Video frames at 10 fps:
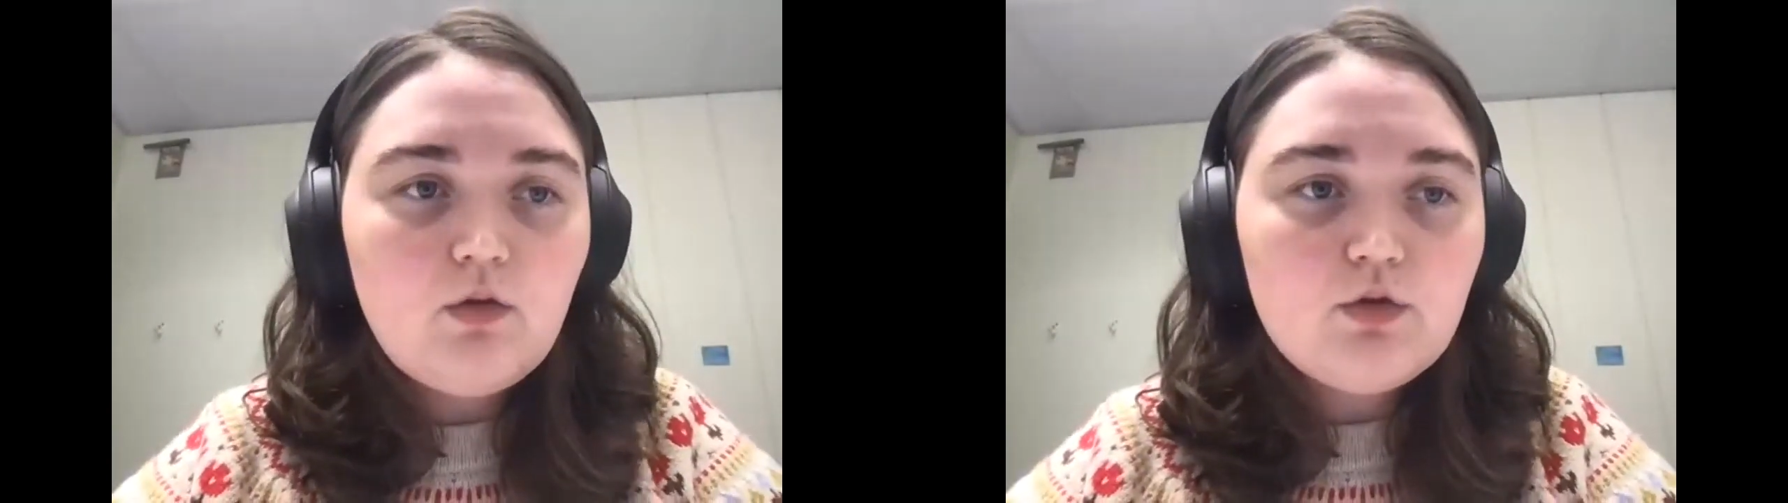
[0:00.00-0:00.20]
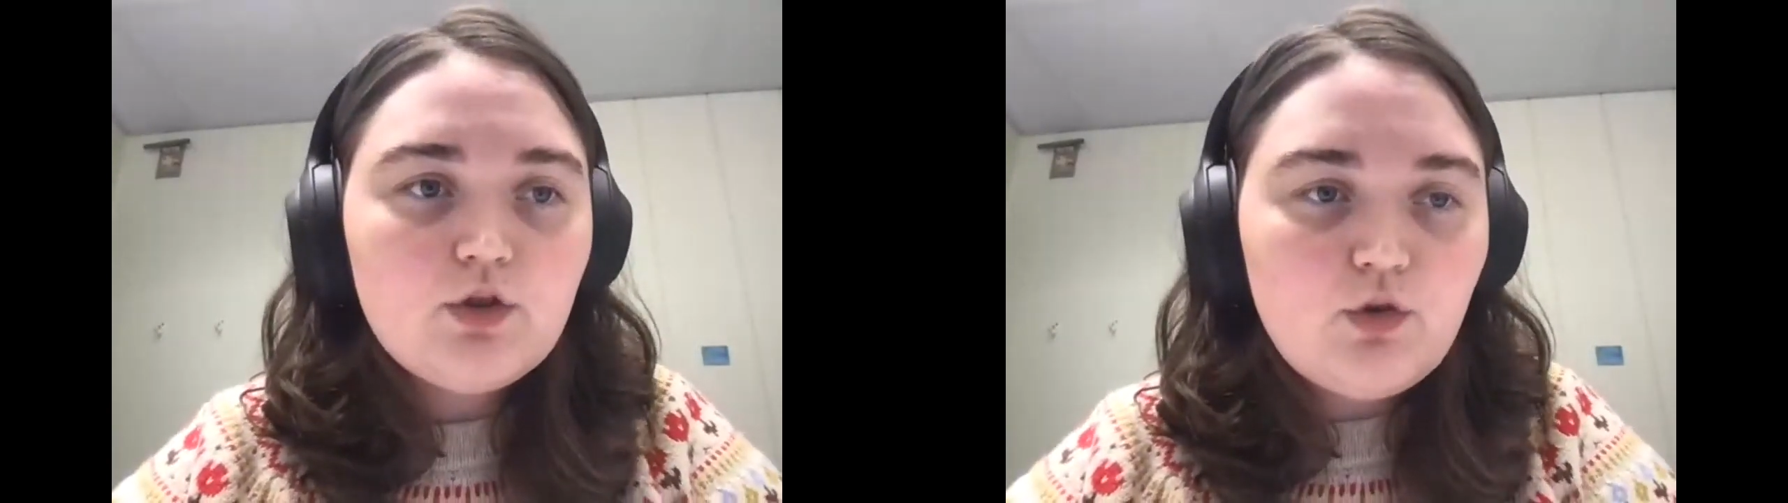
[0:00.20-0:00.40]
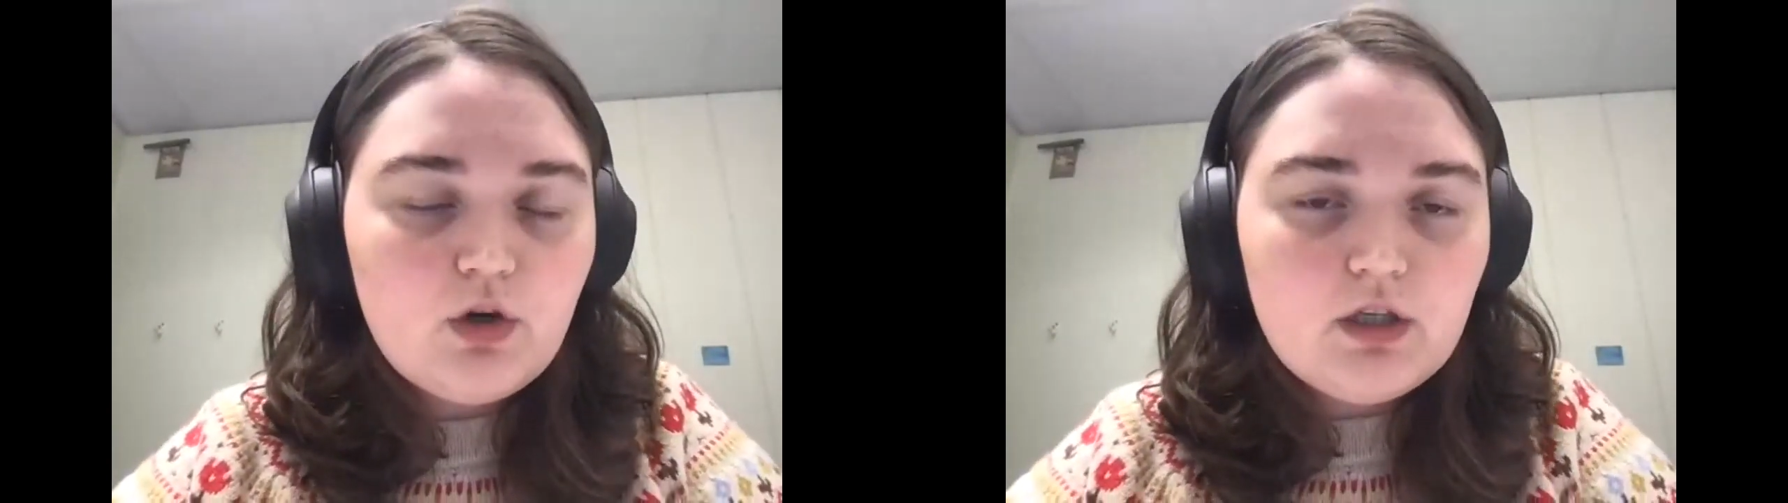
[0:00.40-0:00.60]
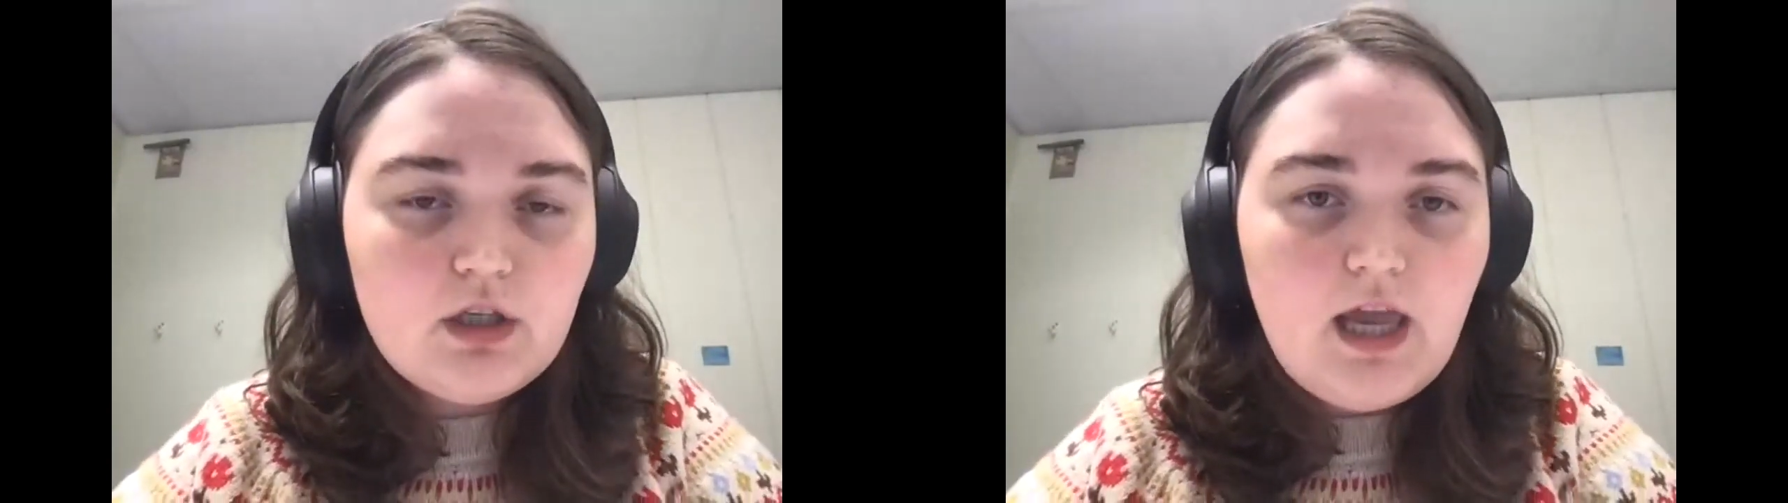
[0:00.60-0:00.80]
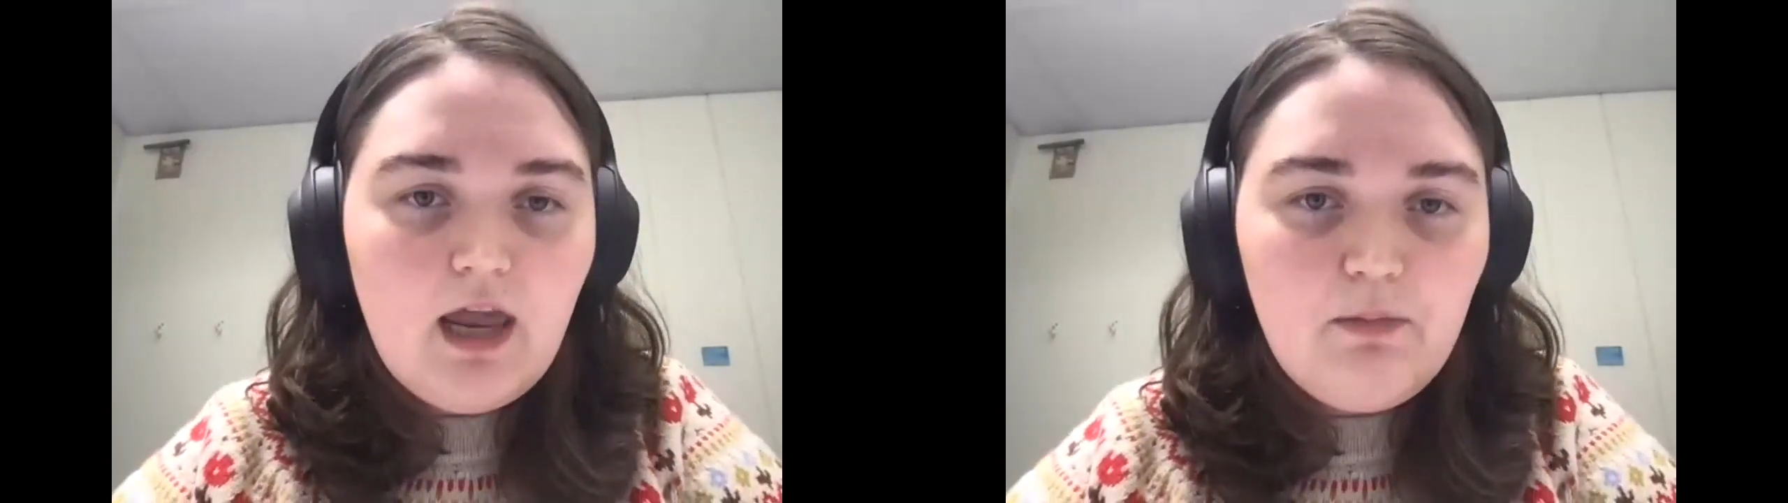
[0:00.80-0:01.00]
those short
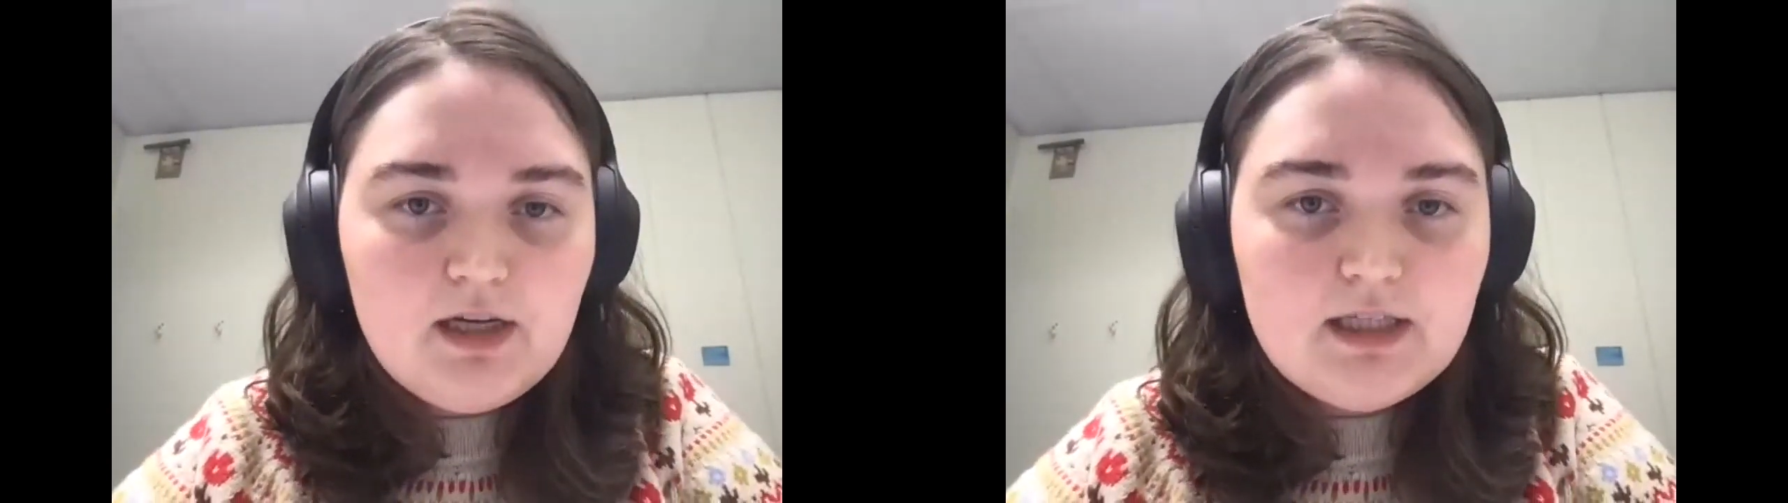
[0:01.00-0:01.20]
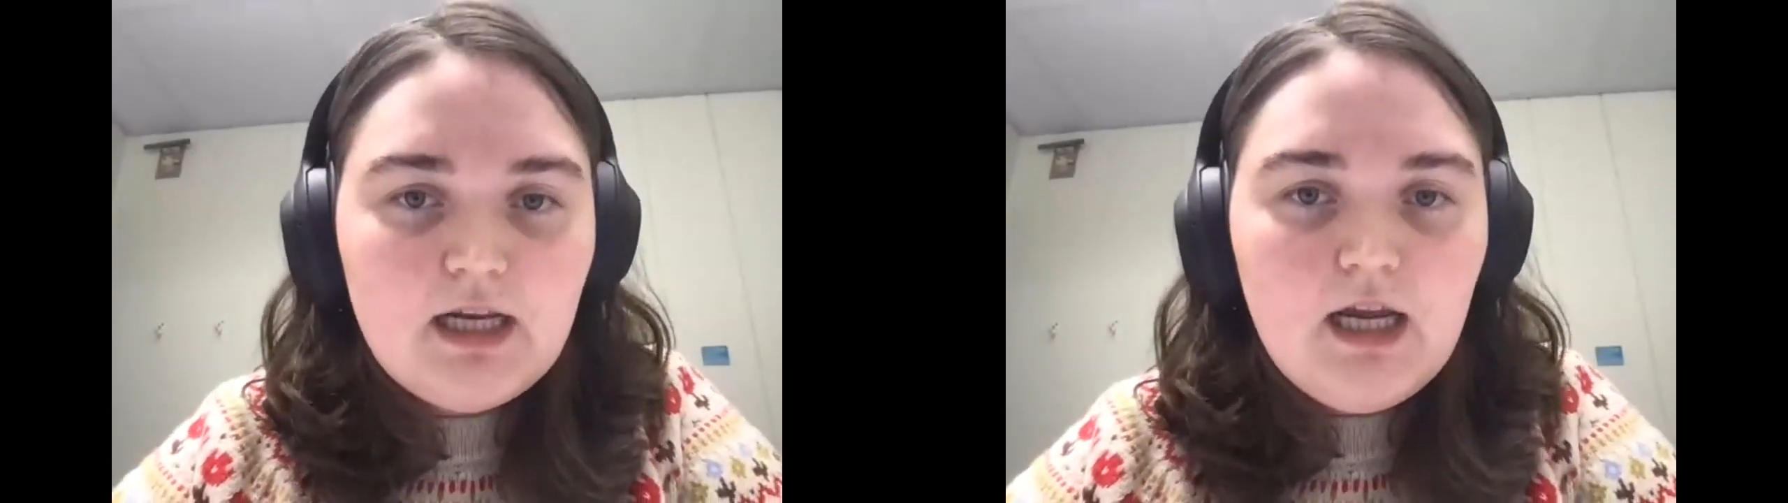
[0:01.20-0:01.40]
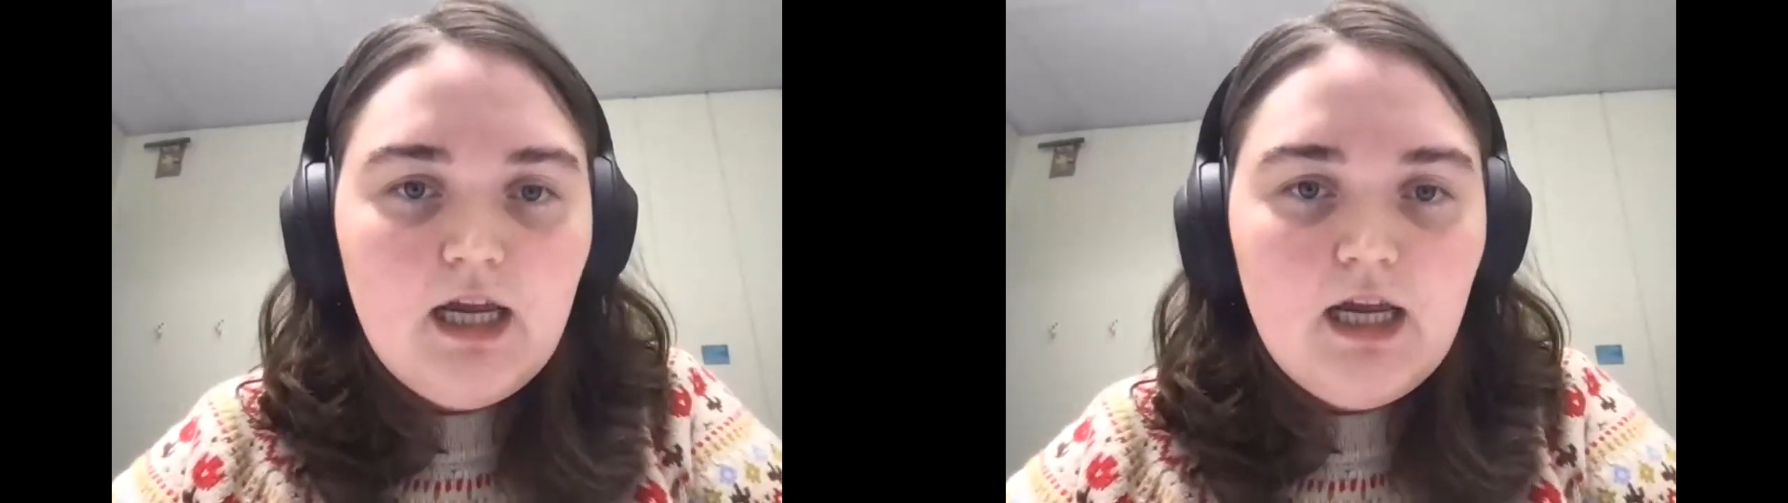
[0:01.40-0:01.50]
chimers